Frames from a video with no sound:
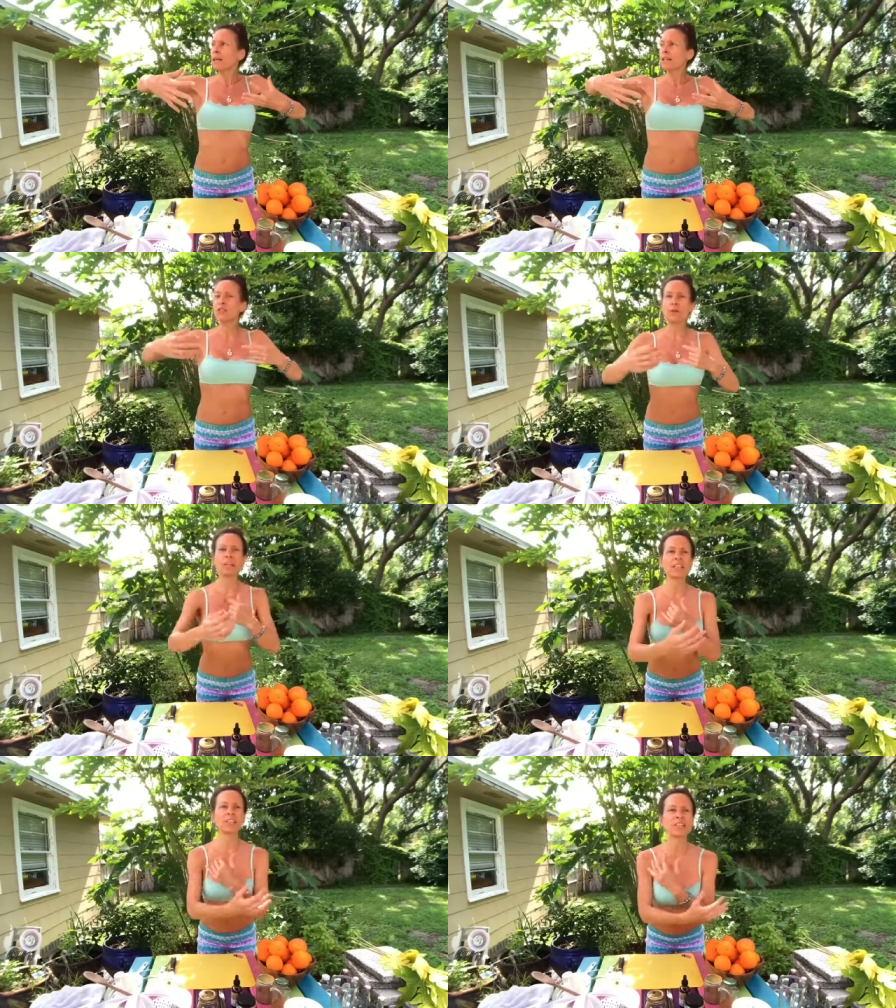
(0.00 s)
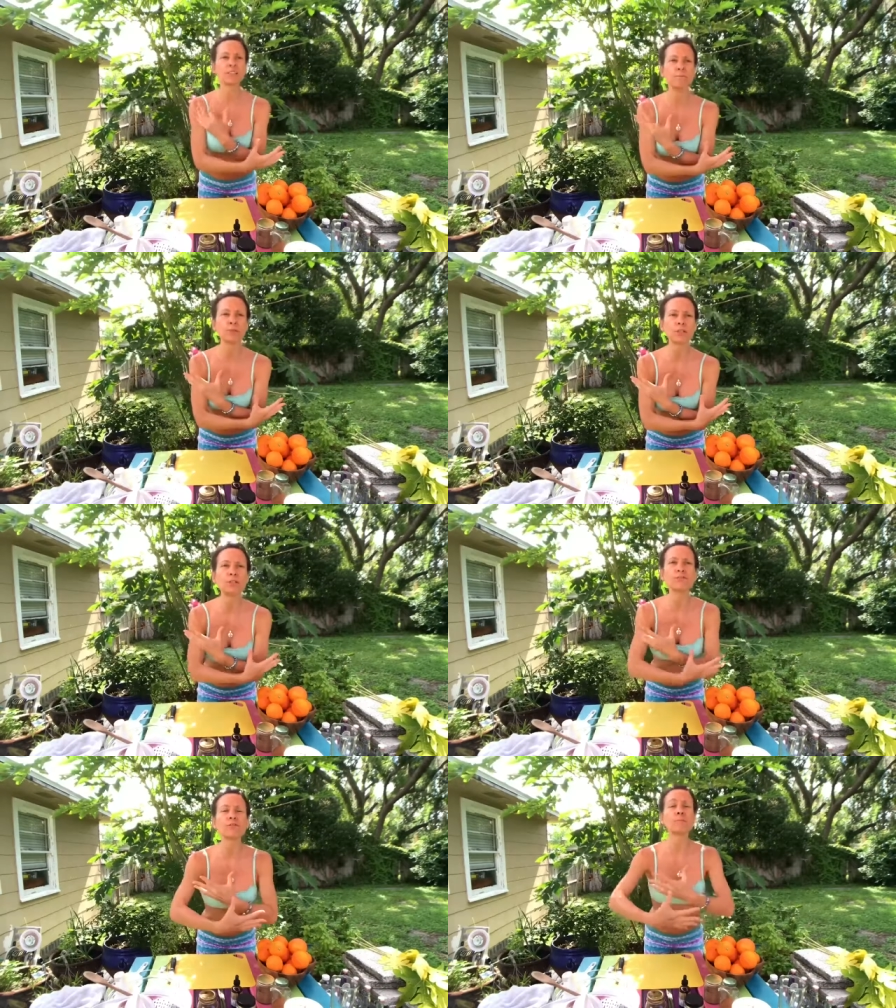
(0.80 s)
And so here's this
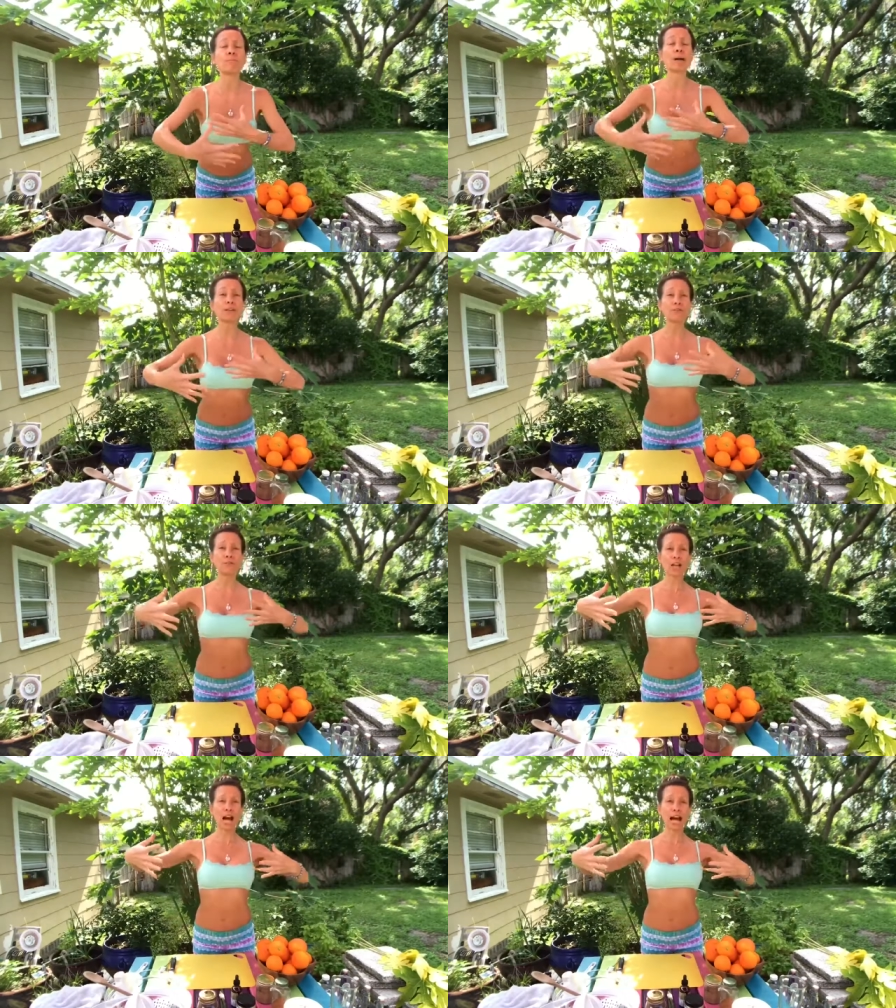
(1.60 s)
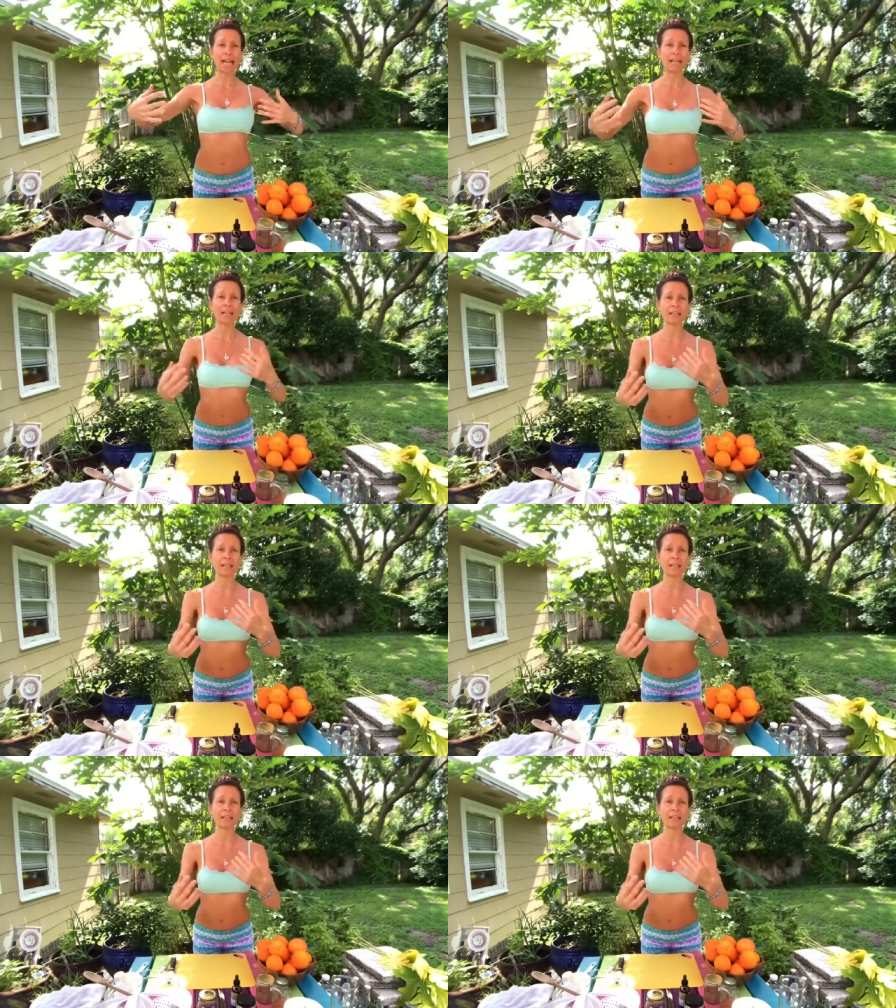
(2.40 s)
beautiful butterfly.